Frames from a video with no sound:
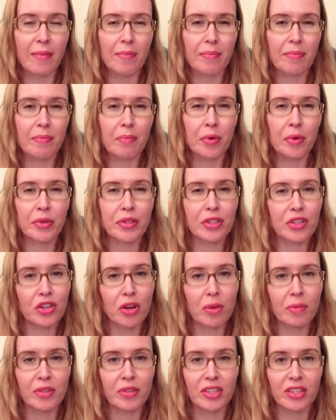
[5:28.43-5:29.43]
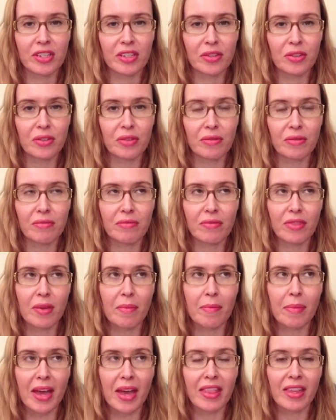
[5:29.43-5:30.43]
most shops just do them
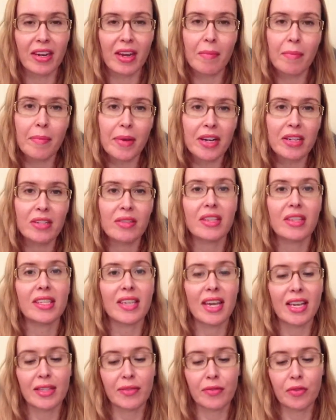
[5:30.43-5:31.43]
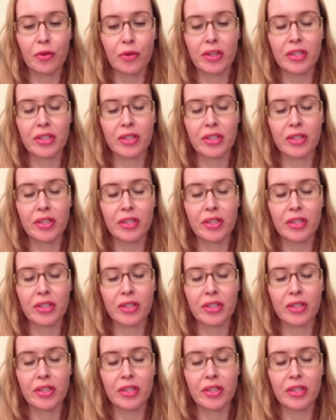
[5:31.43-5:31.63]
by the number, so the size 4.